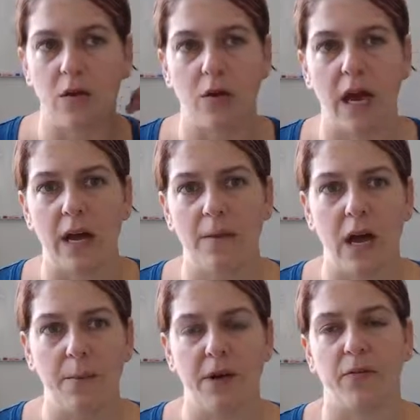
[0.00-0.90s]
you got to
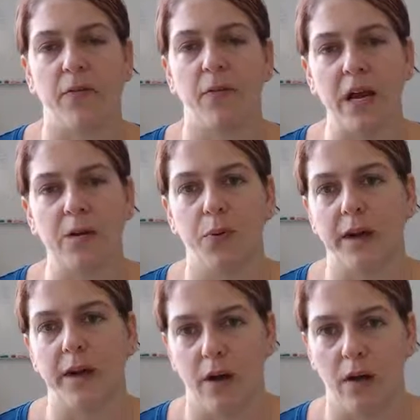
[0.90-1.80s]
not be afraid to
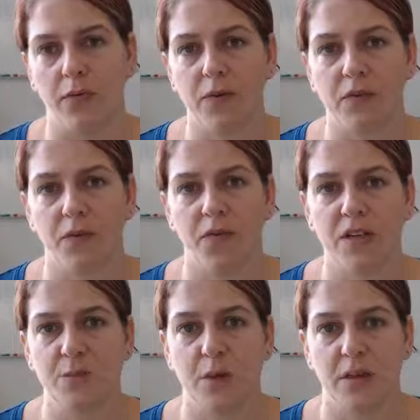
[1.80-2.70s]
put out offers on
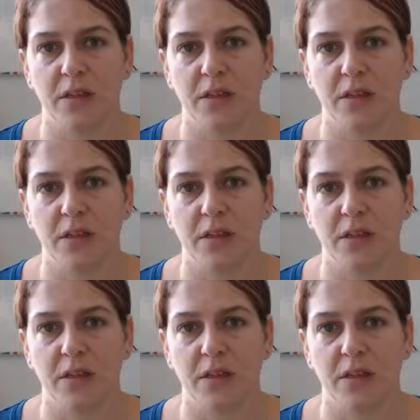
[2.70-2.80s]
Facebook